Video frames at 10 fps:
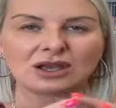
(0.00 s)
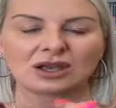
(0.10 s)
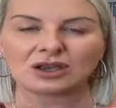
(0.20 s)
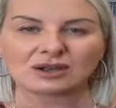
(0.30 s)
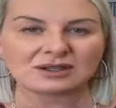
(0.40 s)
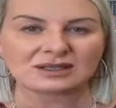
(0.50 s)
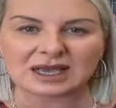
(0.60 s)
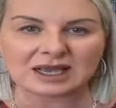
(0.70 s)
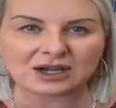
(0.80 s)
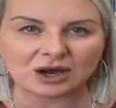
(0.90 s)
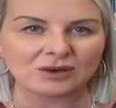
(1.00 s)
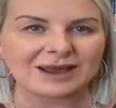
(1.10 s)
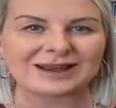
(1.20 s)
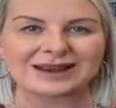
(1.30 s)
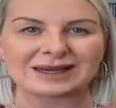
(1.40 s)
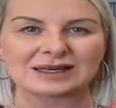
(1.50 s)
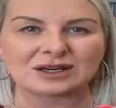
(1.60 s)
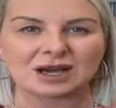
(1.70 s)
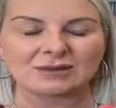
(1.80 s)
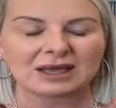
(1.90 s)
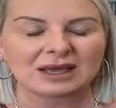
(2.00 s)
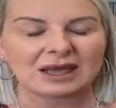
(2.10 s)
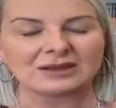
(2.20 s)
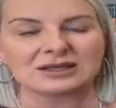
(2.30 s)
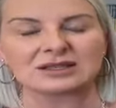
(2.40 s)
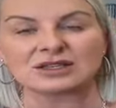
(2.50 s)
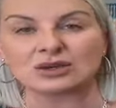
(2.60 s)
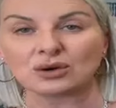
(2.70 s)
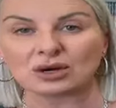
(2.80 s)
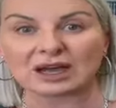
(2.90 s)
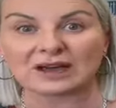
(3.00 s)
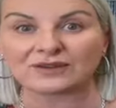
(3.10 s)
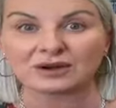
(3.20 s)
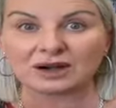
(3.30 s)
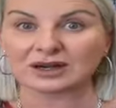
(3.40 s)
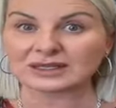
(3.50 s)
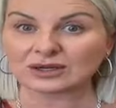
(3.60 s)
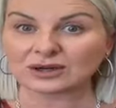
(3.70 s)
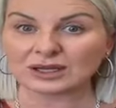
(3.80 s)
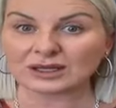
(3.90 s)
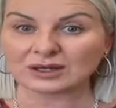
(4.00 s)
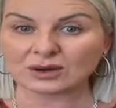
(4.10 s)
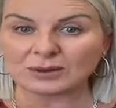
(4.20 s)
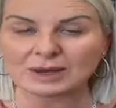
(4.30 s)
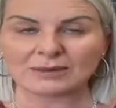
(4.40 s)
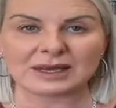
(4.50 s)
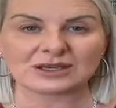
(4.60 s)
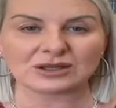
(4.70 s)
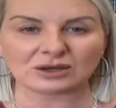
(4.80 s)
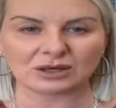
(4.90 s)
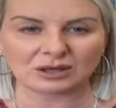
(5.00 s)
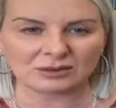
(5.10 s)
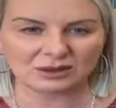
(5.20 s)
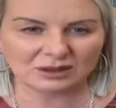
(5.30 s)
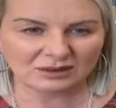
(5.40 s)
You can say no at any time. And this is your life. You know how I said earlier, allaboutme.com?